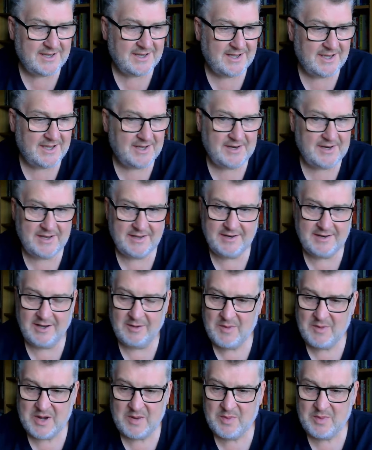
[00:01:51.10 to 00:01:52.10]
at how
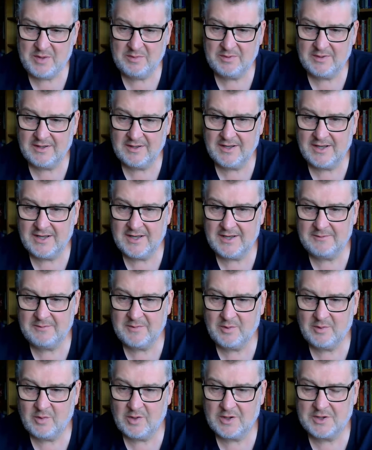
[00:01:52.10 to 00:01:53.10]
many people
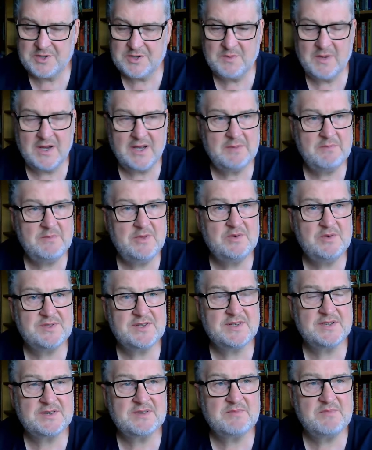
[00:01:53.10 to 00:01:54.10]
watch my
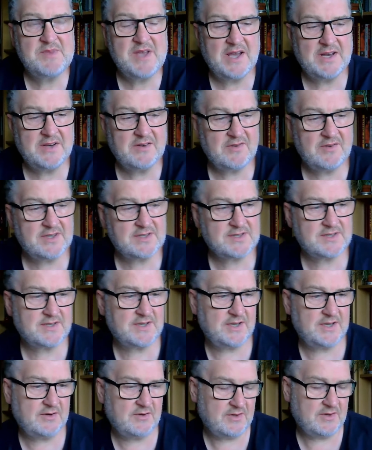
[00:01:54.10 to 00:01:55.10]
musings and meanderings,
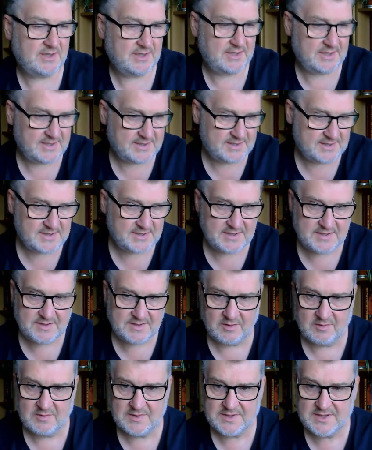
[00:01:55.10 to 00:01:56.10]
and it's
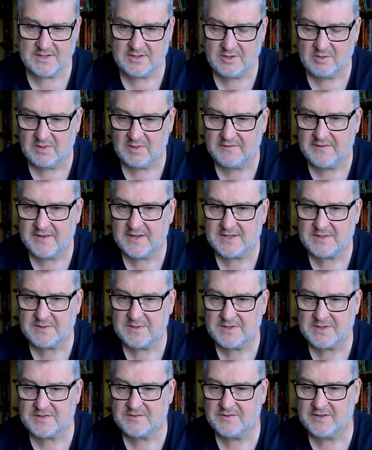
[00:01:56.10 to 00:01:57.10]
always in double figures,
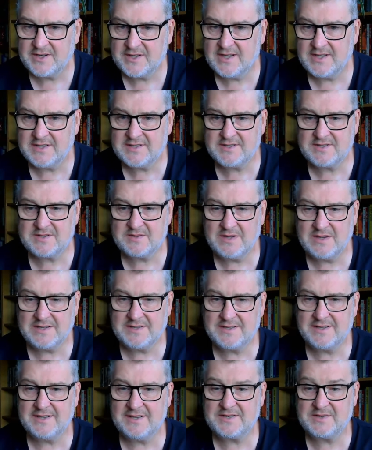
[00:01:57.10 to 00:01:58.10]
which is really nice. And sometimes
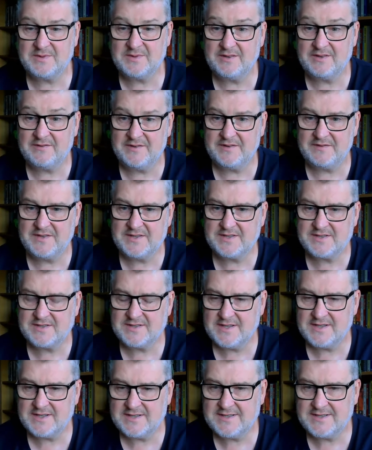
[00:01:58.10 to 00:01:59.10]
it gets into the 50s and
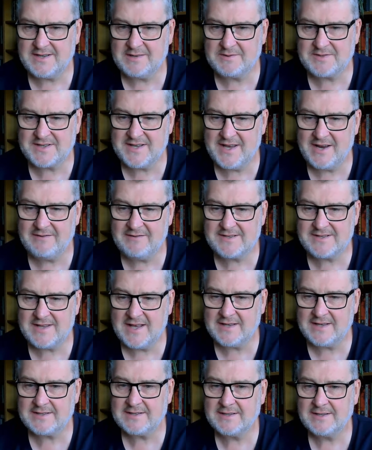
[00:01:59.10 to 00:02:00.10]
60s. How scary is
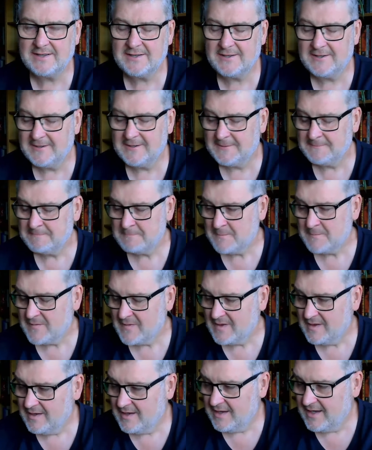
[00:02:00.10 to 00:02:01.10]
that?
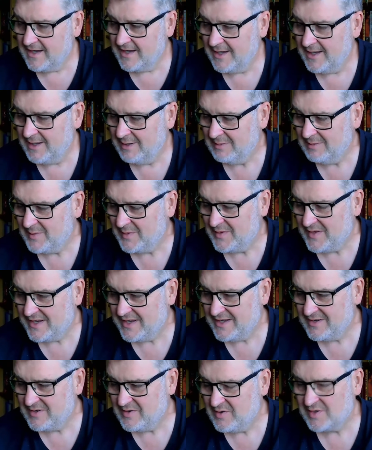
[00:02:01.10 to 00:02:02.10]
Well, there
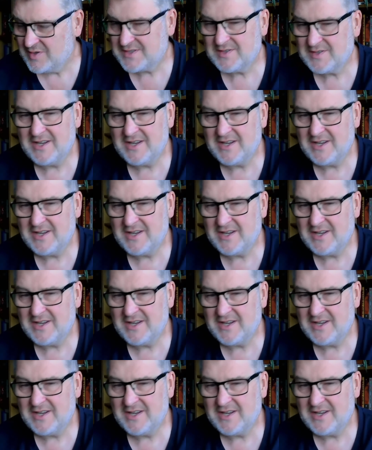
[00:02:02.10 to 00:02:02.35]
you go. So